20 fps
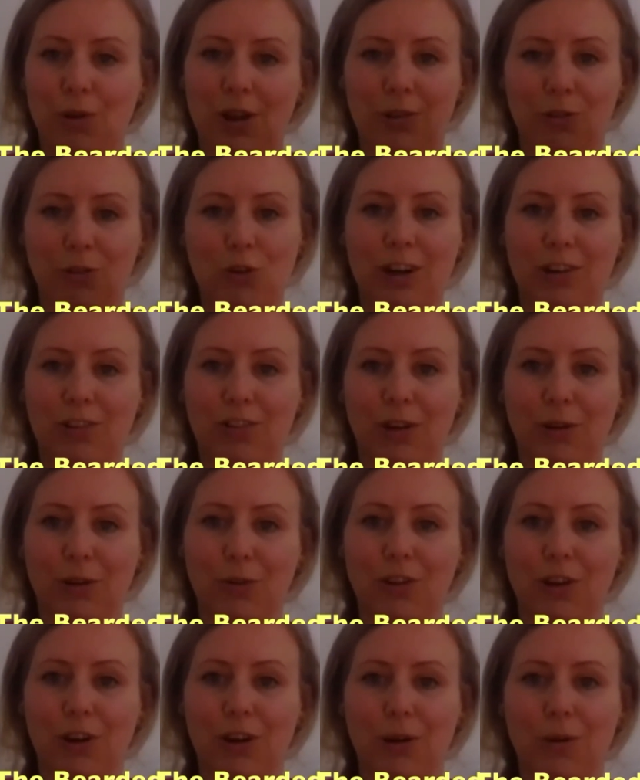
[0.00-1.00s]
attracting
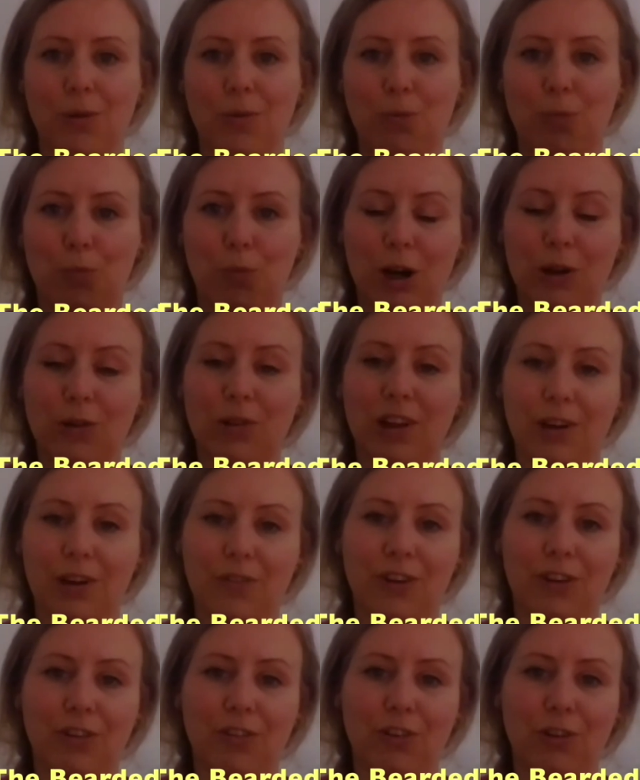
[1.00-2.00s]
other
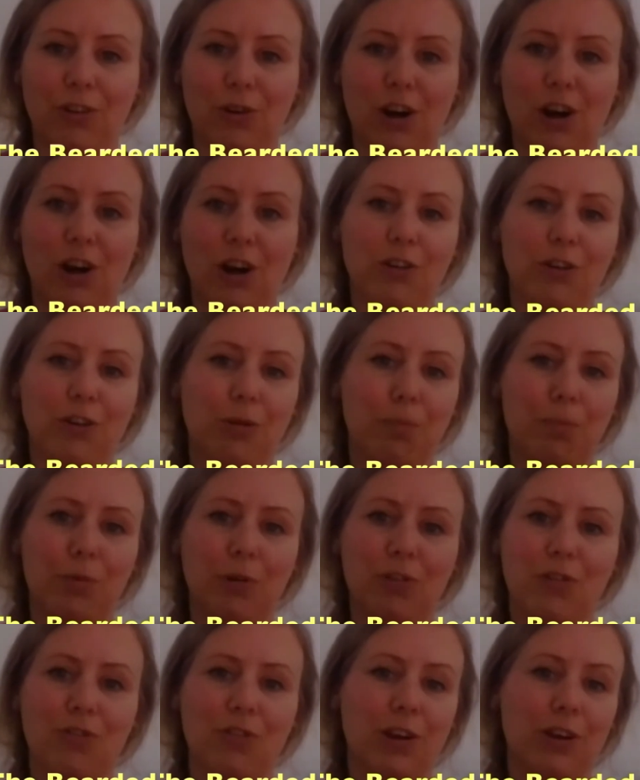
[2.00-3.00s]
wildlife into your garden,
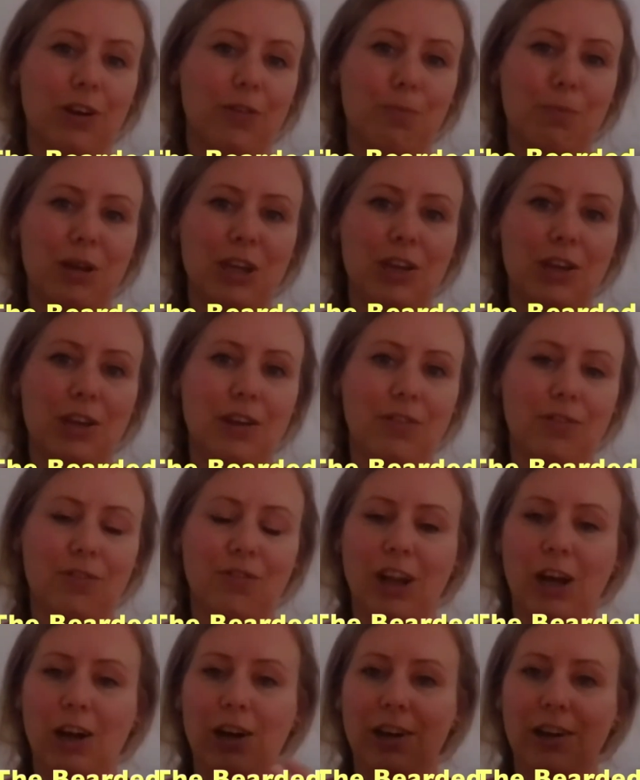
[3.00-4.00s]
butterflies, bees,
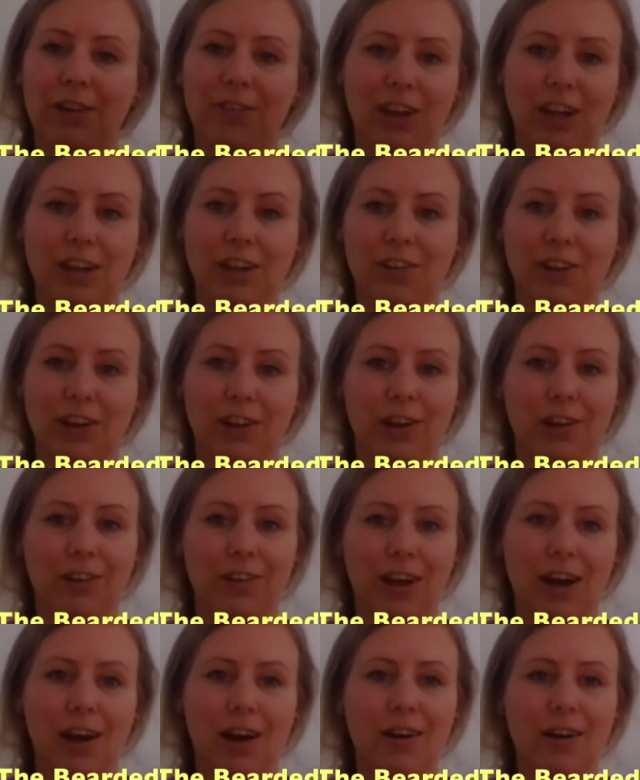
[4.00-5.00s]
flies, anything like
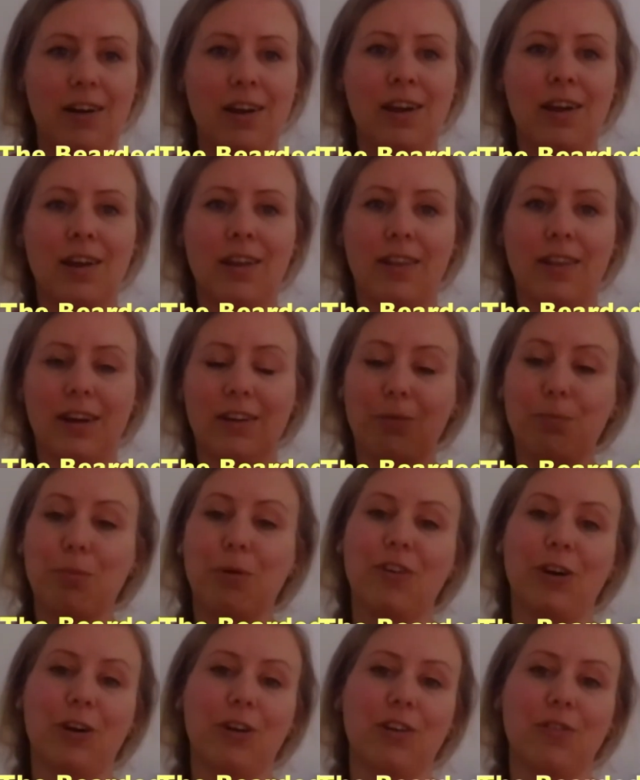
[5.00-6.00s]
that, that's
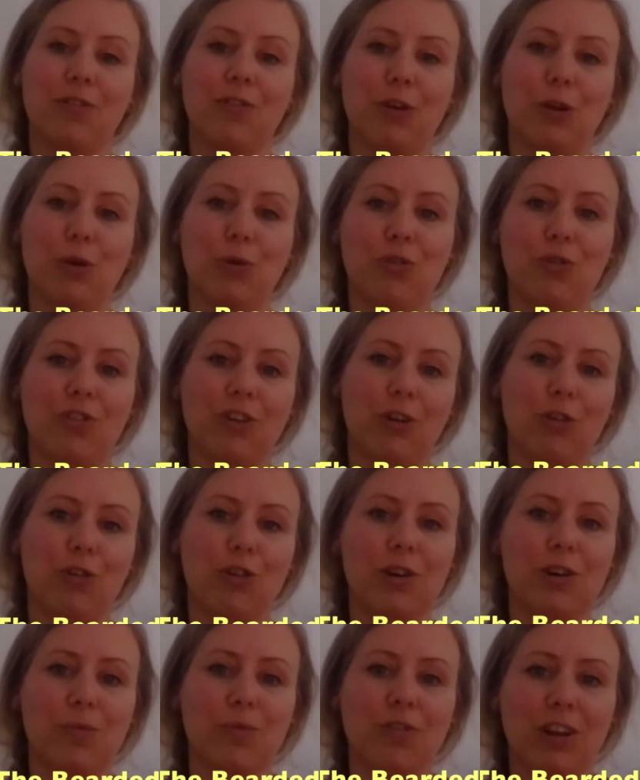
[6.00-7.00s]
providing food for the
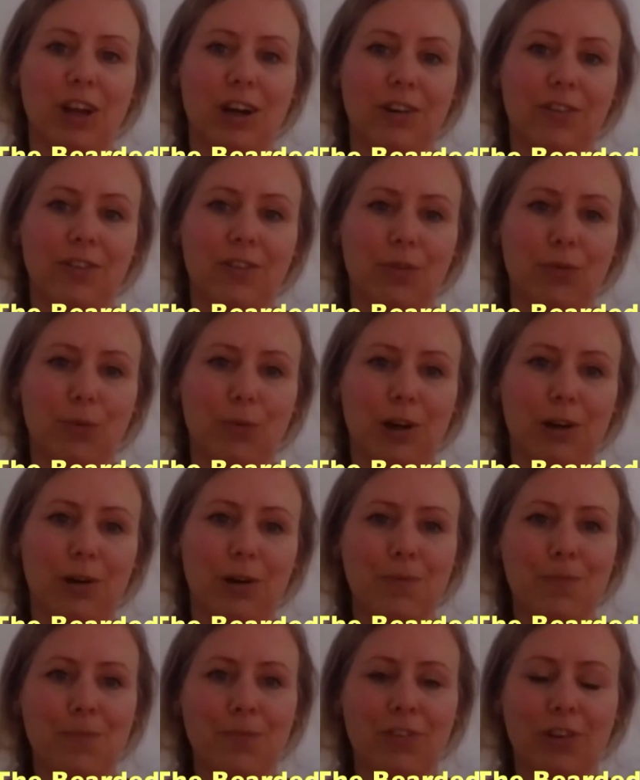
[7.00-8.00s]
dragonflies as
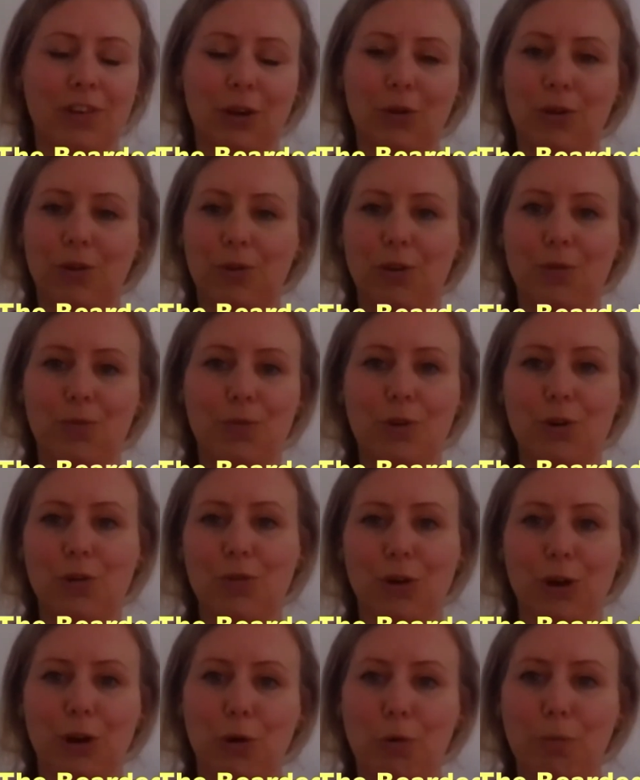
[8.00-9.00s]
well. So you're
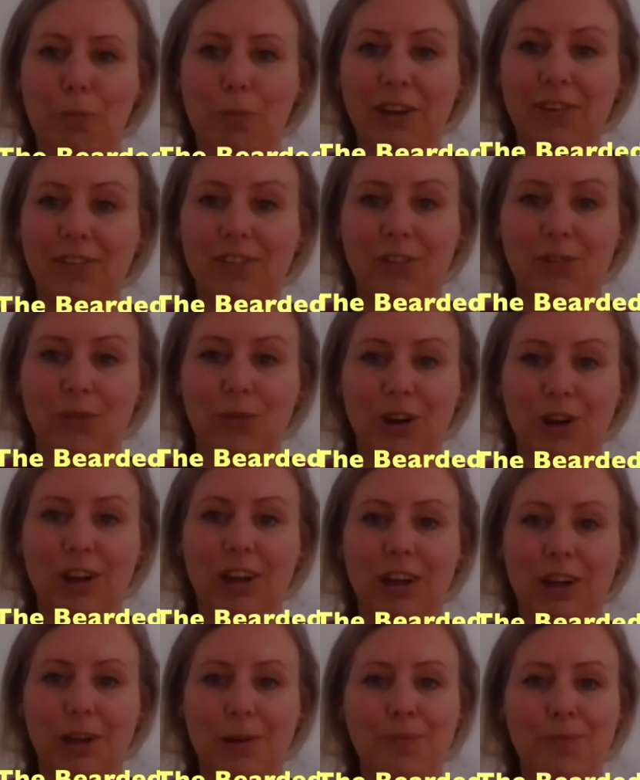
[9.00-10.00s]
covering all bases
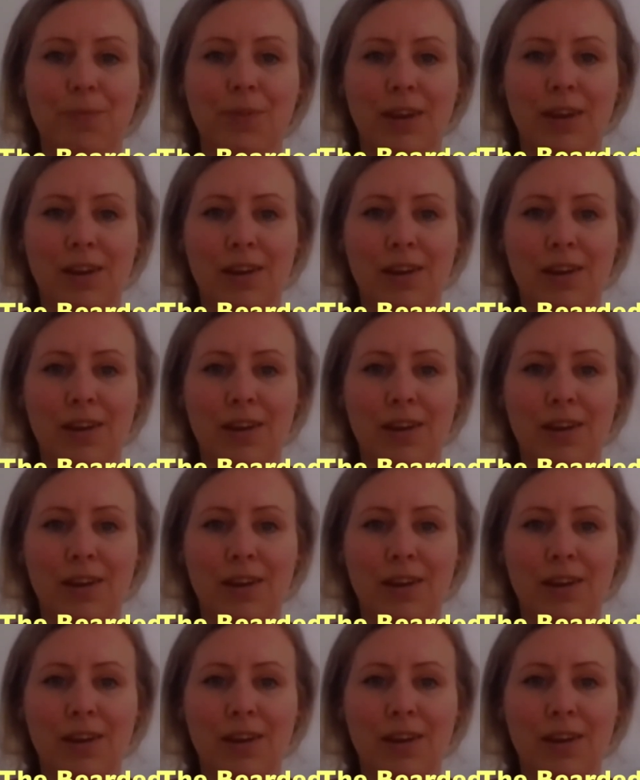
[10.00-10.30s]
really.